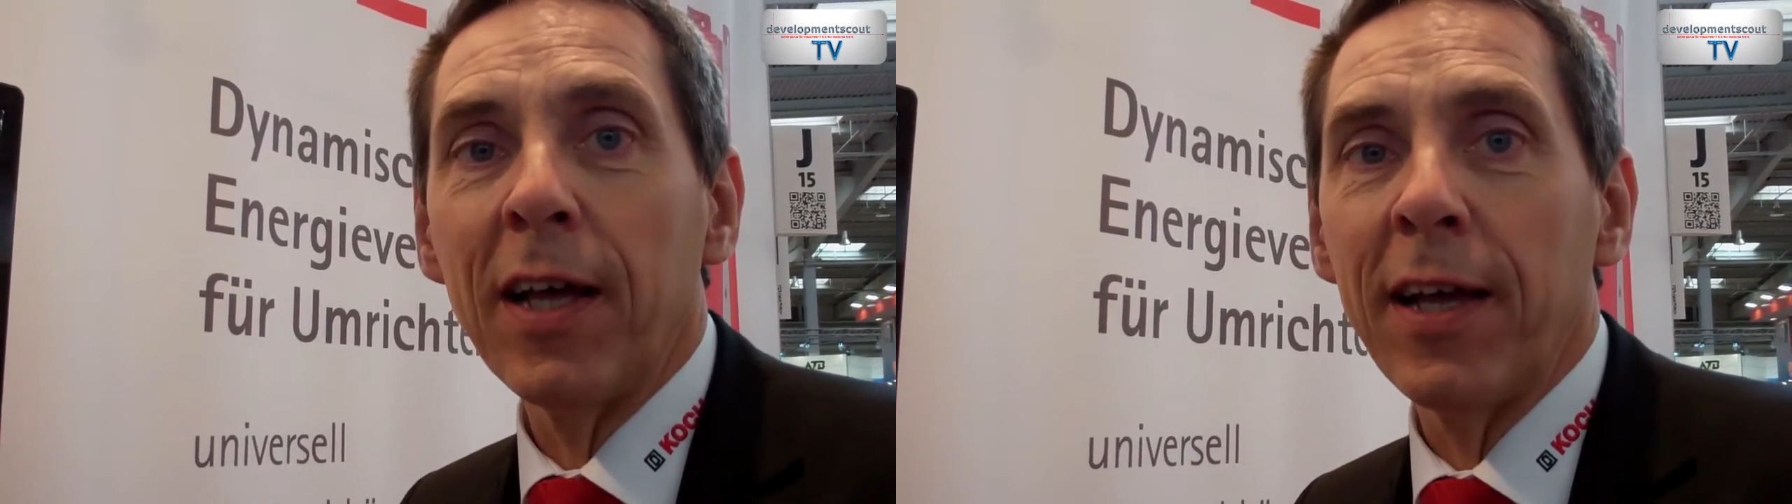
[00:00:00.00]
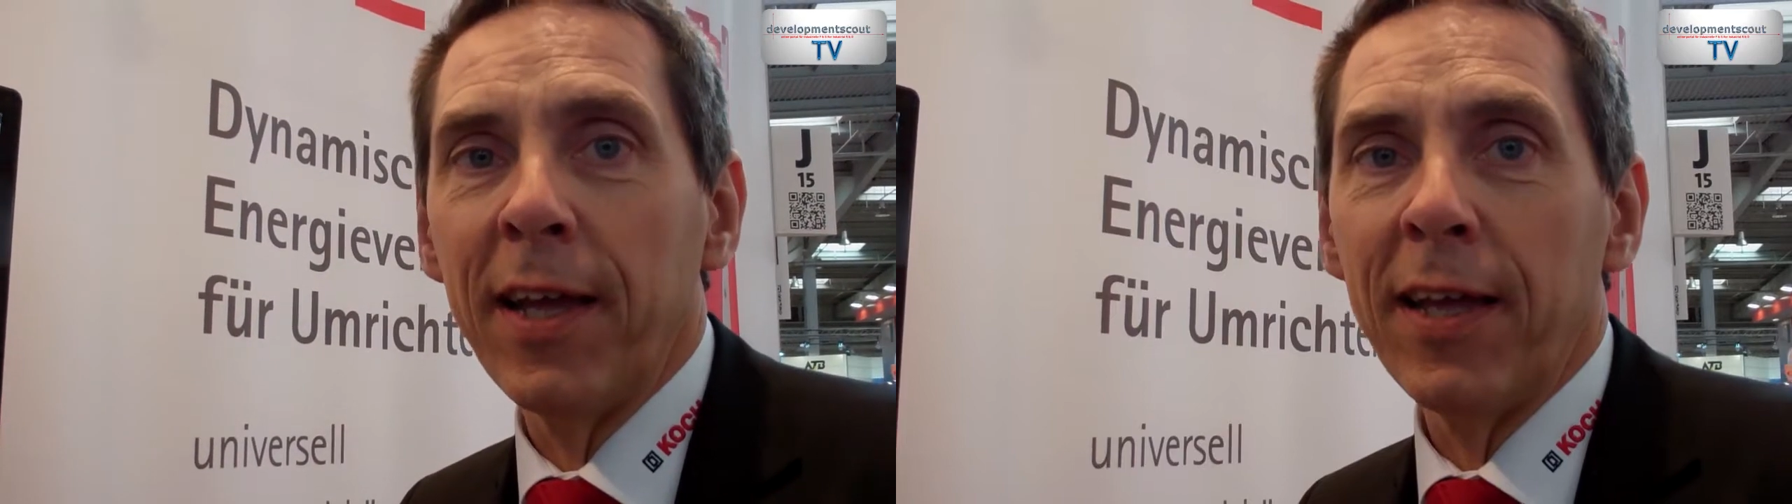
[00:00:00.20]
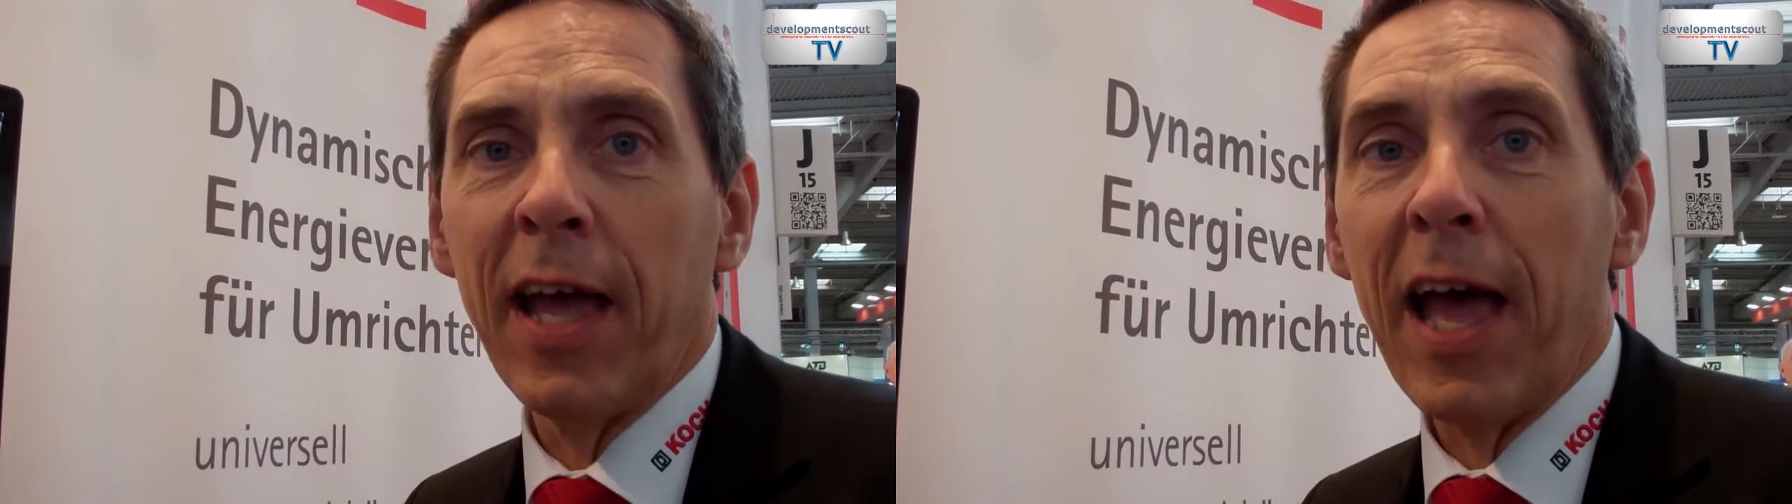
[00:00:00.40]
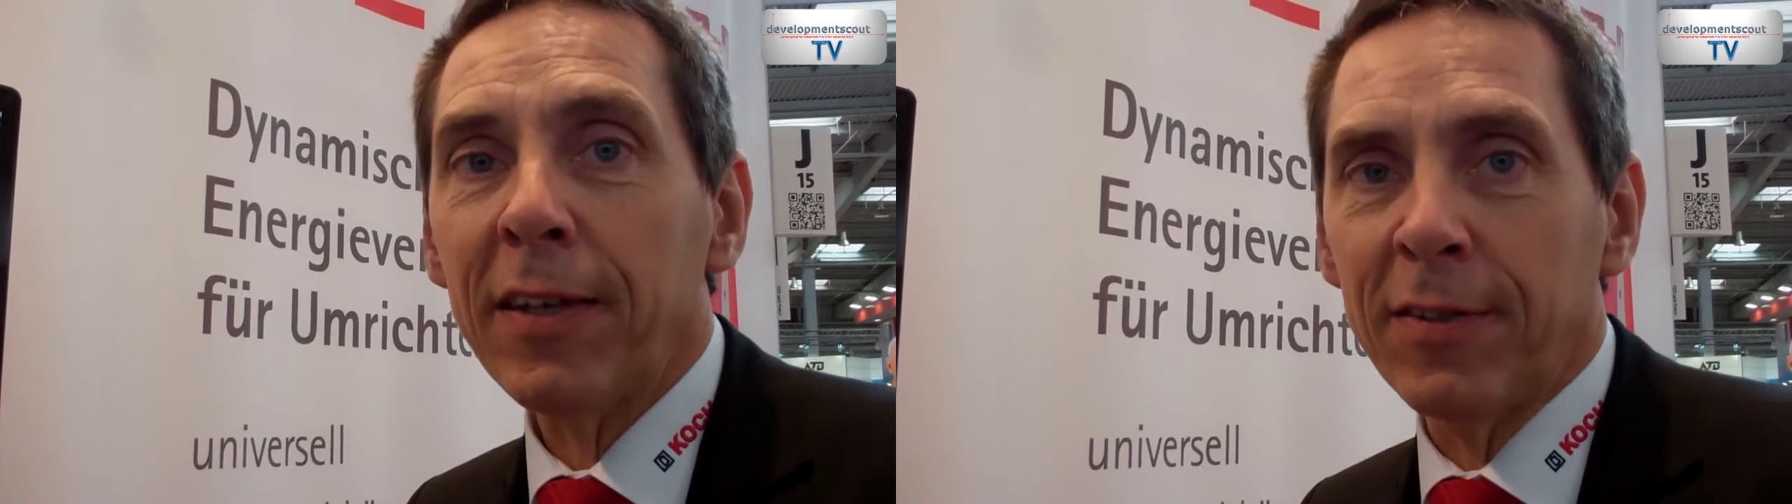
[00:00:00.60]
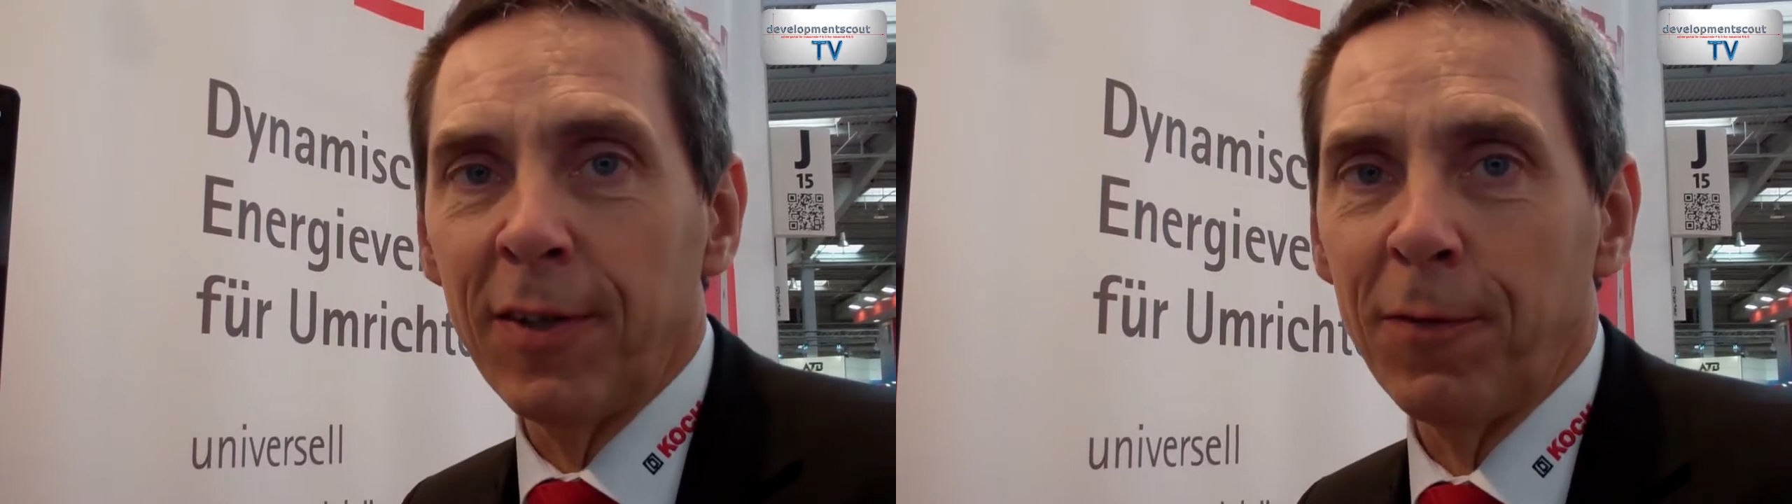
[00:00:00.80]
an
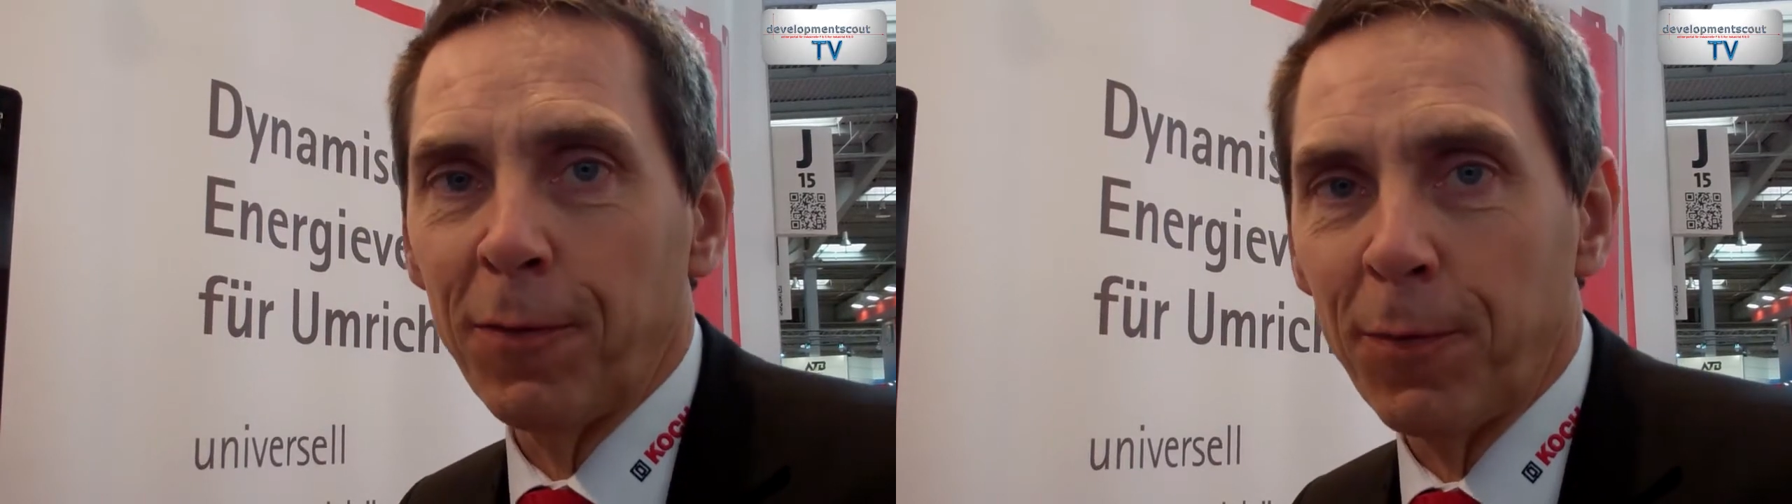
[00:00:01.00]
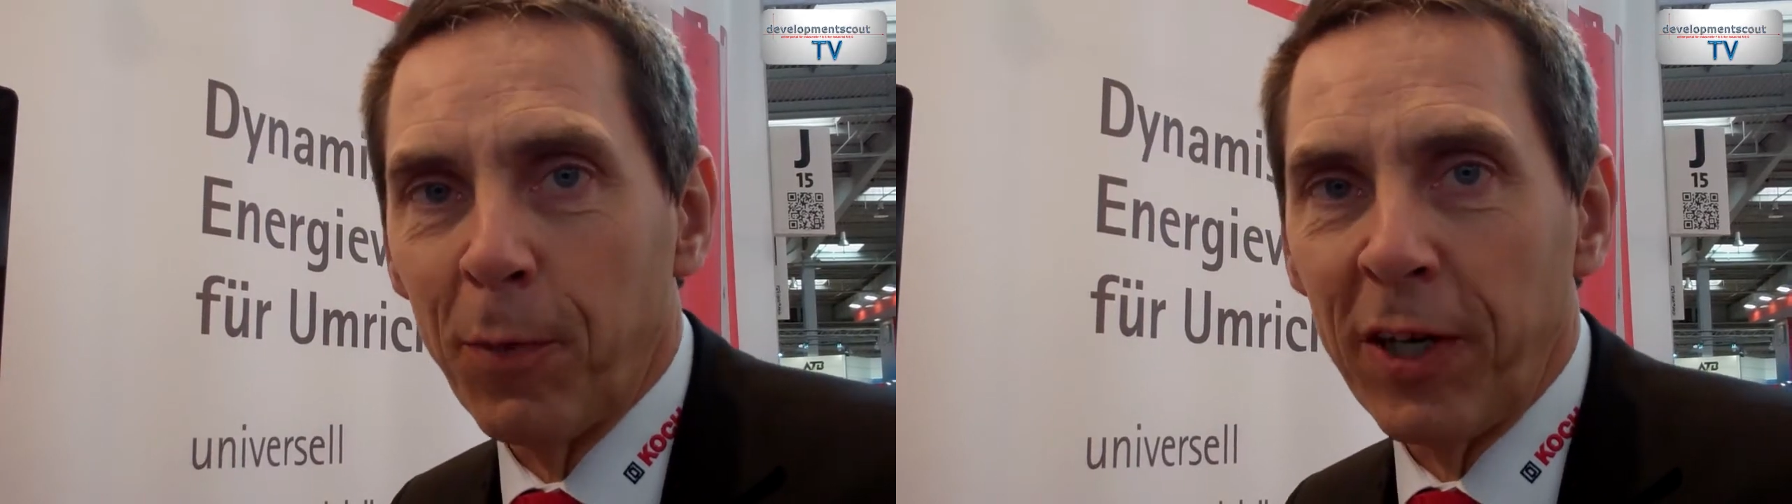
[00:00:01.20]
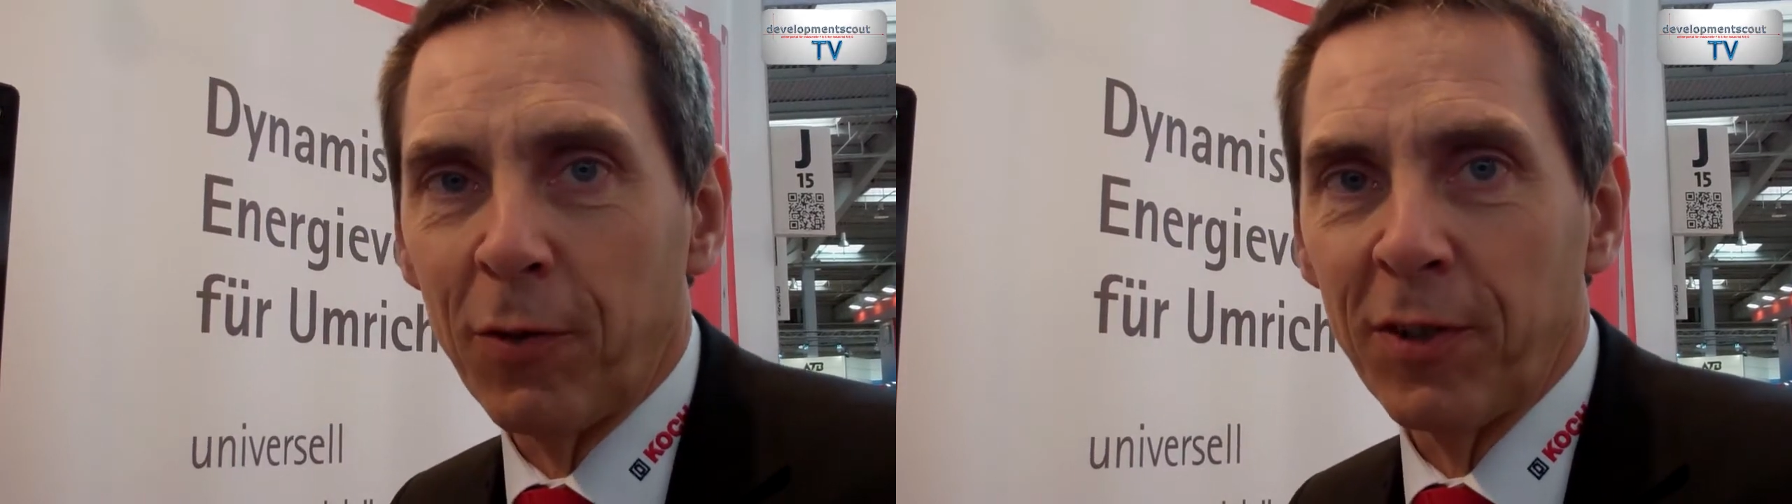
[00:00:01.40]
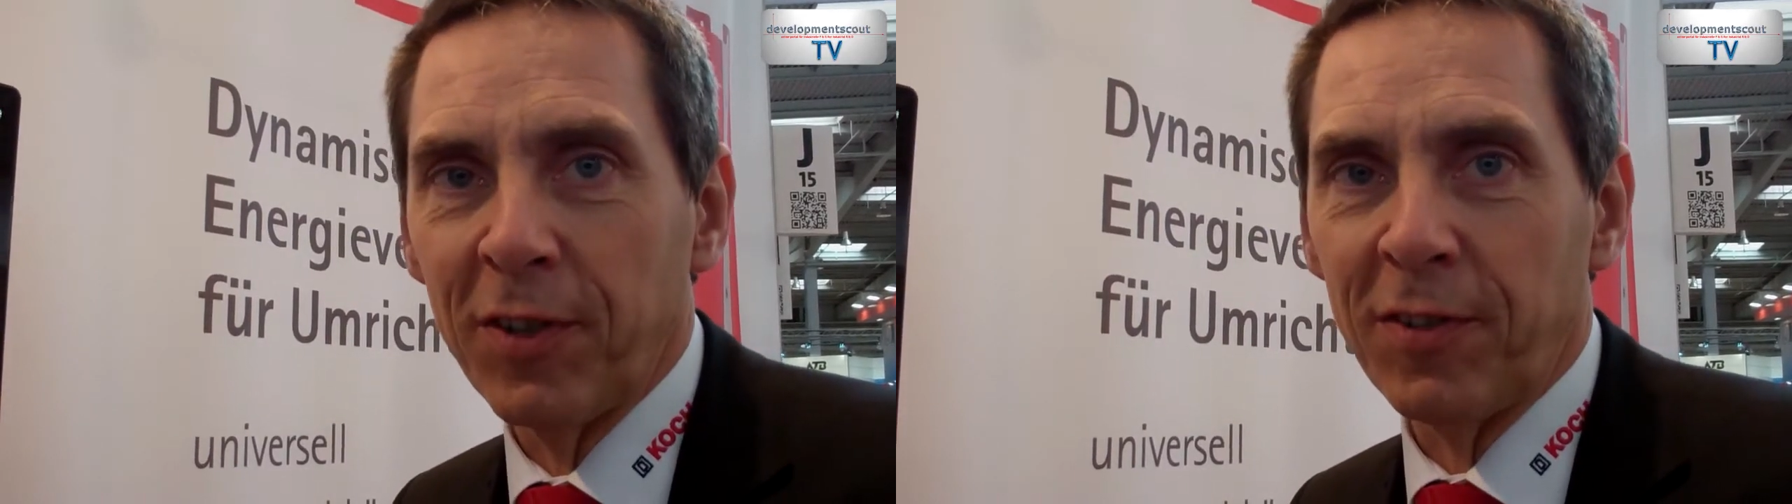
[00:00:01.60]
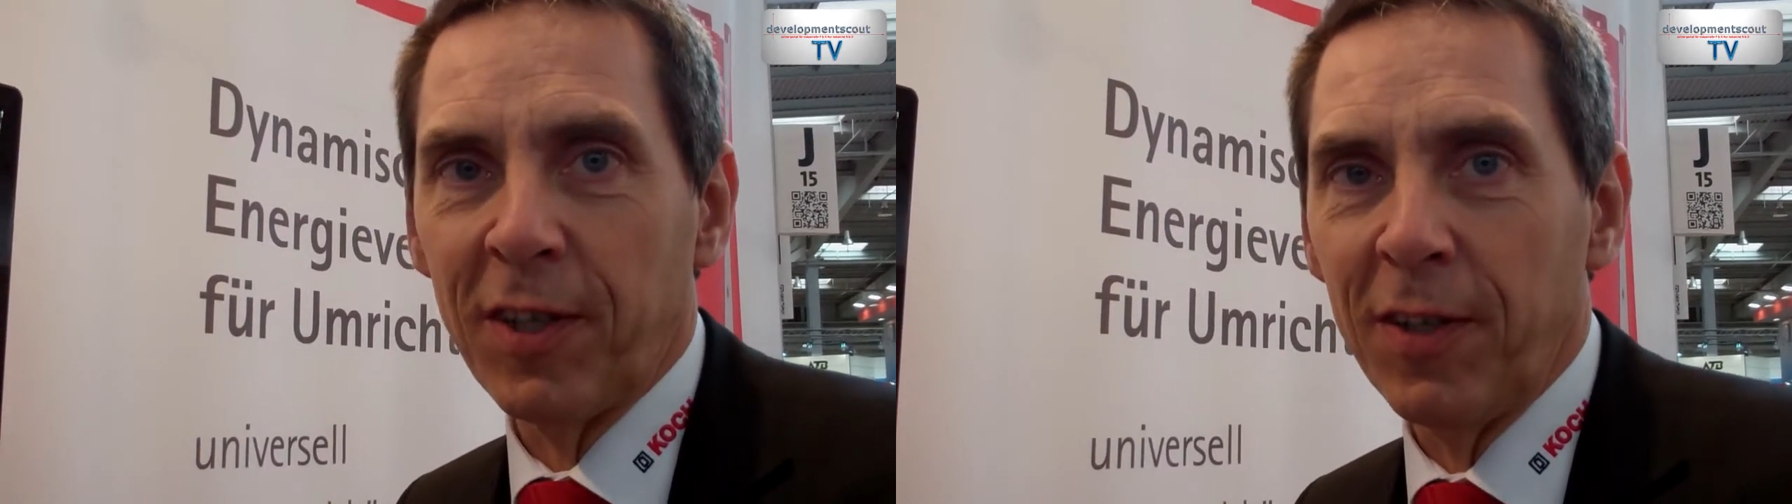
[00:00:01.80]
active brake
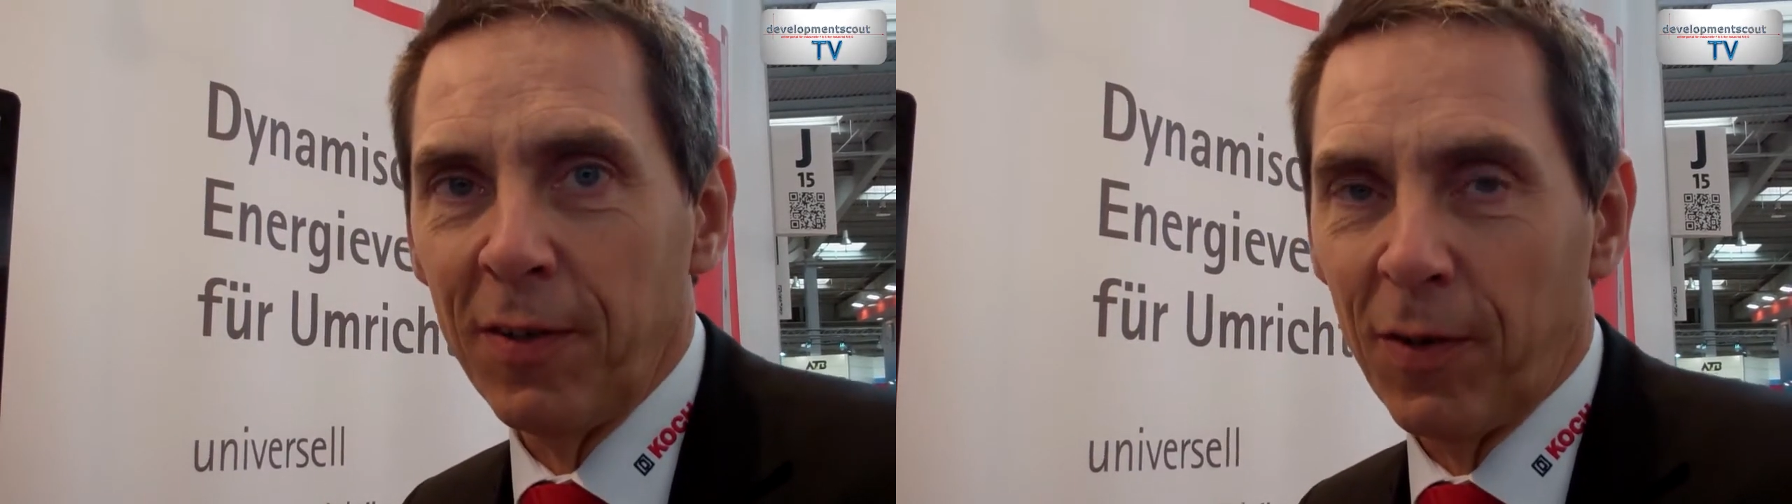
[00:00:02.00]
resistor,